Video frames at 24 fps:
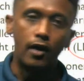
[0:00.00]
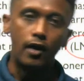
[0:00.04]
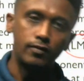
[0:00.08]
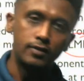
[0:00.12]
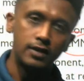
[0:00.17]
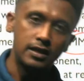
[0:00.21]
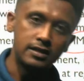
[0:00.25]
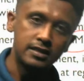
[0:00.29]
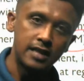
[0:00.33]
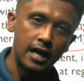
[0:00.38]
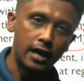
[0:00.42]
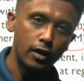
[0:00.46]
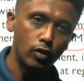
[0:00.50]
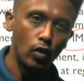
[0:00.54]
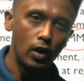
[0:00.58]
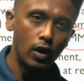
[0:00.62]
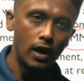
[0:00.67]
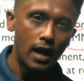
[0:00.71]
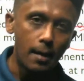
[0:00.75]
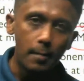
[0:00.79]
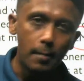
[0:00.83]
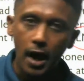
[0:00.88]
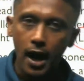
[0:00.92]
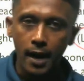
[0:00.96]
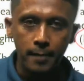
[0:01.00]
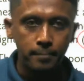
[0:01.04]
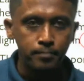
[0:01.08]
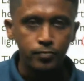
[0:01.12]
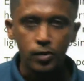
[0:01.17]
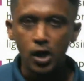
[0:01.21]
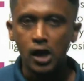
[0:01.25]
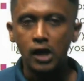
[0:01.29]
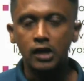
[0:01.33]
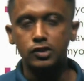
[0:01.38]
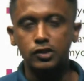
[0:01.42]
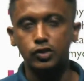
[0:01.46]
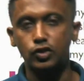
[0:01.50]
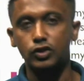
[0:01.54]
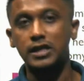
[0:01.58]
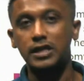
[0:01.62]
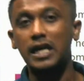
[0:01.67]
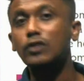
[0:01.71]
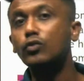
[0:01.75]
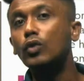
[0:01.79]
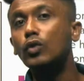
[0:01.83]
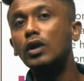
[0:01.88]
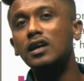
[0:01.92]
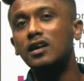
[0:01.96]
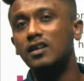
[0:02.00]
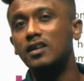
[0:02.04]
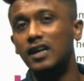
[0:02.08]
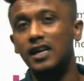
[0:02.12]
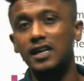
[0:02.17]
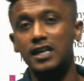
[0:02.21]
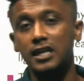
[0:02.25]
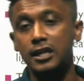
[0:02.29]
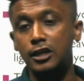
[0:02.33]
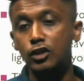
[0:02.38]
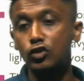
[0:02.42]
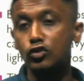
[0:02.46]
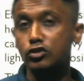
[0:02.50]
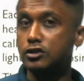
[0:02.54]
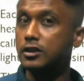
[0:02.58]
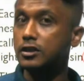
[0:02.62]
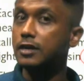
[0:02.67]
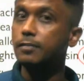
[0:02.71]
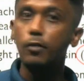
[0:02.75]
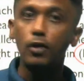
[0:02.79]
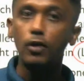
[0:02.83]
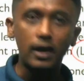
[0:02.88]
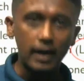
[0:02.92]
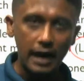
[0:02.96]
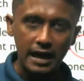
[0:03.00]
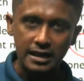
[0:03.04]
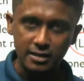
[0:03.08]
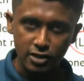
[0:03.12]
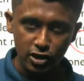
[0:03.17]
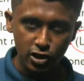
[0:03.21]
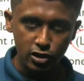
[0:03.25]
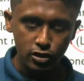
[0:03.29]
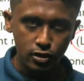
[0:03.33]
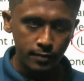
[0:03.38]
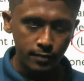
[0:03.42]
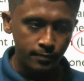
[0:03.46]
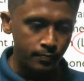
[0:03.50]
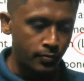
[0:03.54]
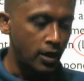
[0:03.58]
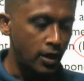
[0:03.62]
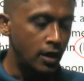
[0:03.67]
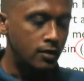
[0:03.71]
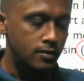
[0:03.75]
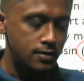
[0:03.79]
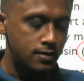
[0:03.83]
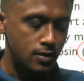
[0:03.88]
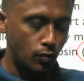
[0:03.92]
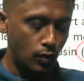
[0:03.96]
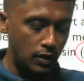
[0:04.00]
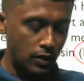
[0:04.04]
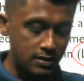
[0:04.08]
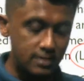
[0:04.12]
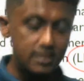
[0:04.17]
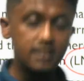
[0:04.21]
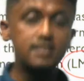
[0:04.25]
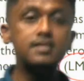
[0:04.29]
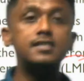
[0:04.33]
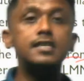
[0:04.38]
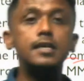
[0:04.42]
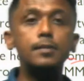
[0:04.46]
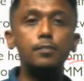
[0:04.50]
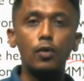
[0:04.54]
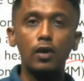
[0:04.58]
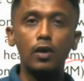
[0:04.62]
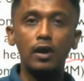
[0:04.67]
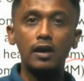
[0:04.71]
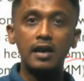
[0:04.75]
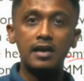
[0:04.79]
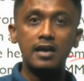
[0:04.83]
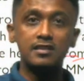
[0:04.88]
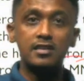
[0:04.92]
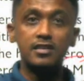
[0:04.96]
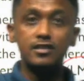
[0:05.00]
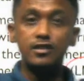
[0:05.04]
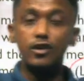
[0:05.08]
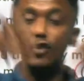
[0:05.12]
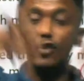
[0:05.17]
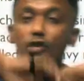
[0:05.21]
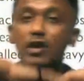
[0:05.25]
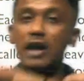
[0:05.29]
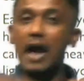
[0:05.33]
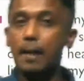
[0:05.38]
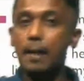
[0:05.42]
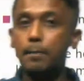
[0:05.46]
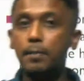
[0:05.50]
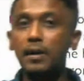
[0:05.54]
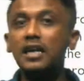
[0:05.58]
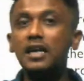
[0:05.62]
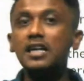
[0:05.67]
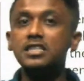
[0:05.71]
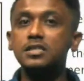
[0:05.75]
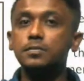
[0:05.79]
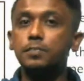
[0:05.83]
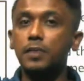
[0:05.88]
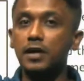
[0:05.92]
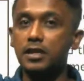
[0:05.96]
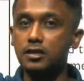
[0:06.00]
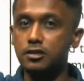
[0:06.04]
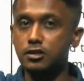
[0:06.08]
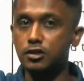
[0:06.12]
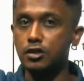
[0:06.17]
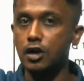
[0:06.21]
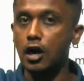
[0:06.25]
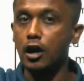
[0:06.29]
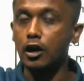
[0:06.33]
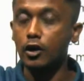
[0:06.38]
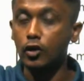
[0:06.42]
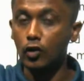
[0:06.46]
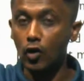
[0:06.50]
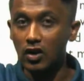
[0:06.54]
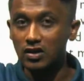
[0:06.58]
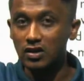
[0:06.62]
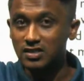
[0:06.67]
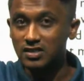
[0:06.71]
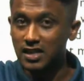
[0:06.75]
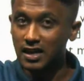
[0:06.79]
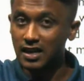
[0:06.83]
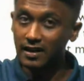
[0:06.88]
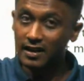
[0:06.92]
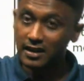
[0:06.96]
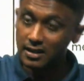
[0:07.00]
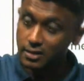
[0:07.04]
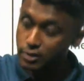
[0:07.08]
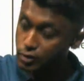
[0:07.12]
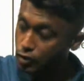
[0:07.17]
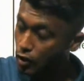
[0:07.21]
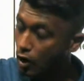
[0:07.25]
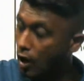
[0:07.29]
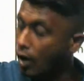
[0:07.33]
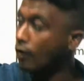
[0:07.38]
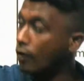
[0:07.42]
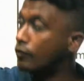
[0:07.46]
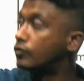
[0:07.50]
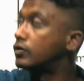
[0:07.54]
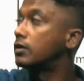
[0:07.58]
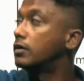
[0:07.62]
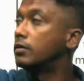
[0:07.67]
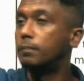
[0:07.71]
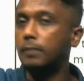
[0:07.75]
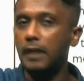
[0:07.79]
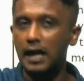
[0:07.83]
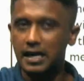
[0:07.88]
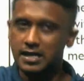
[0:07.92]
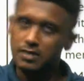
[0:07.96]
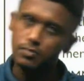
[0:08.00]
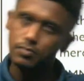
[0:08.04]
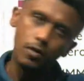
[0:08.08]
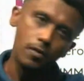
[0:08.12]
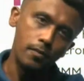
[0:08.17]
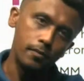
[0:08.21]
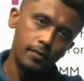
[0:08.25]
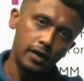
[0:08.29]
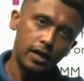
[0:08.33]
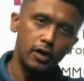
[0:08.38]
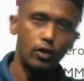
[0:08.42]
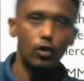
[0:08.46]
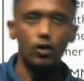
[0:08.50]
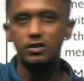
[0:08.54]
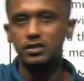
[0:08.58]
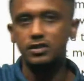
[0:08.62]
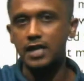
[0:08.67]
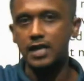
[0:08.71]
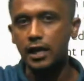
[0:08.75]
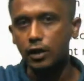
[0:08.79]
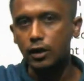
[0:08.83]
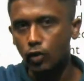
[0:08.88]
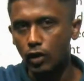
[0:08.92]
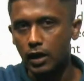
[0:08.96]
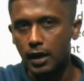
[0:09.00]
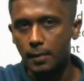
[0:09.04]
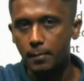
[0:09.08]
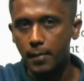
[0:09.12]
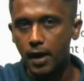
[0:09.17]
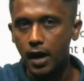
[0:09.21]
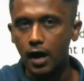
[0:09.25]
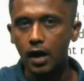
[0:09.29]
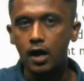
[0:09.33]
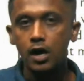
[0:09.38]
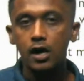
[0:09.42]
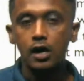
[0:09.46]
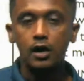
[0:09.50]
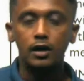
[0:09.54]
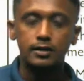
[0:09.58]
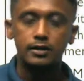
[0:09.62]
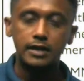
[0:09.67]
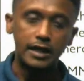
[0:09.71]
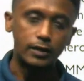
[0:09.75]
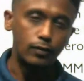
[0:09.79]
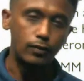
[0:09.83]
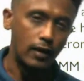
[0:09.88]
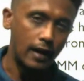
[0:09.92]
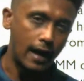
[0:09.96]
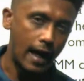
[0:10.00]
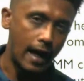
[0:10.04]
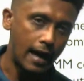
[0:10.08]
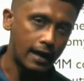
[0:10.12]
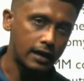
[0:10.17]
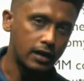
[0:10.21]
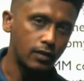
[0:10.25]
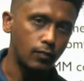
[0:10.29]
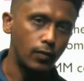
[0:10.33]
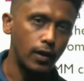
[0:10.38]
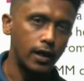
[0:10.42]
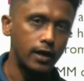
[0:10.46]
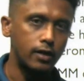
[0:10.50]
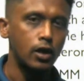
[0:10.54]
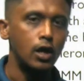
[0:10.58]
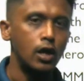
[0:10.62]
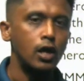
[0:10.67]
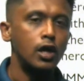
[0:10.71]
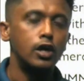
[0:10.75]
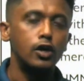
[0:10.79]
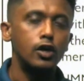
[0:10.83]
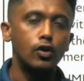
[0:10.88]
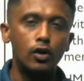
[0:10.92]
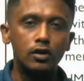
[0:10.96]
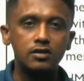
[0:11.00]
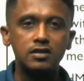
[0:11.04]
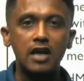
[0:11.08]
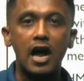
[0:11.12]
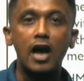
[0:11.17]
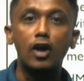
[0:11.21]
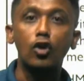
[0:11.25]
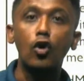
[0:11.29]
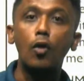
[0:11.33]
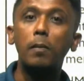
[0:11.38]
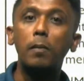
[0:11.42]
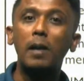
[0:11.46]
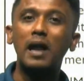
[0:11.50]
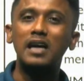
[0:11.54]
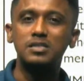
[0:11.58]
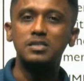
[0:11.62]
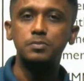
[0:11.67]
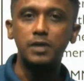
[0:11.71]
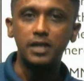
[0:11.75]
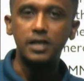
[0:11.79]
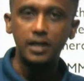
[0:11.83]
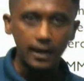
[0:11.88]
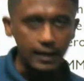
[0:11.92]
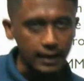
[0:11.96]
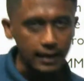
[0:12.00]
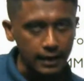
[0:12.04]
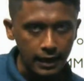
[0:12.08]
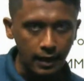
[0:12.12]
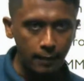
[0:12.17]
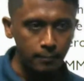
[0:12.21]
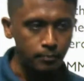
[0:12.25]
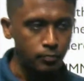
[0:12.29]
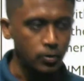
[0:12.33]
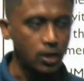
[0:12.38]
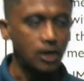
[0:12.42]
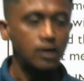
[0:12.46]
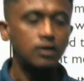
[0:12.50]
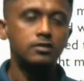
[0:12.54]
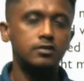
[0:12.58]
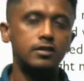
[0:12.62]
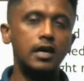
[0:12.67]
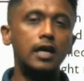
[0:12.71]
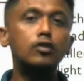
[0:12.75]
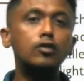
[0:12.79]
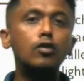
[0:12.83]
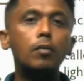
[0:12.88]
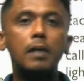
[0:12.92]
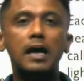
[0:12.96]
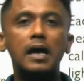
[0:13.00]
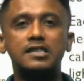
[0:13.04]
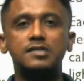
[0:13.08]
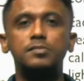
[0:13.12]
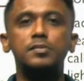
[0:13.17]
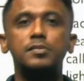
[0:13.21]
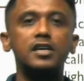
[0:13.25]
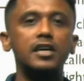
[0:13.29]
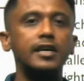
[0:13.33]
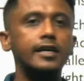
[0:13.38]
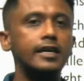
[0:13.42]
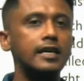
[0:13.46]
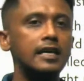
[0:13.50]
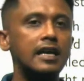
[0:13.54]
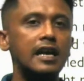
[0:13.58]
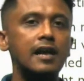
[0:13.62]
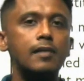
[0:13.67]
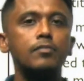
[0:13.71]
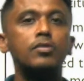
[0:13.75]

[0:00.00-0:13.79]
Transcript: the sarcolemma. So that will create a huge depolarization. So once this depolarization rapidly spreads across the rest of the plasma membrane or sarcolemma, that will activate your sarcoplasmic reticulum. Sarcoplasmic reticulum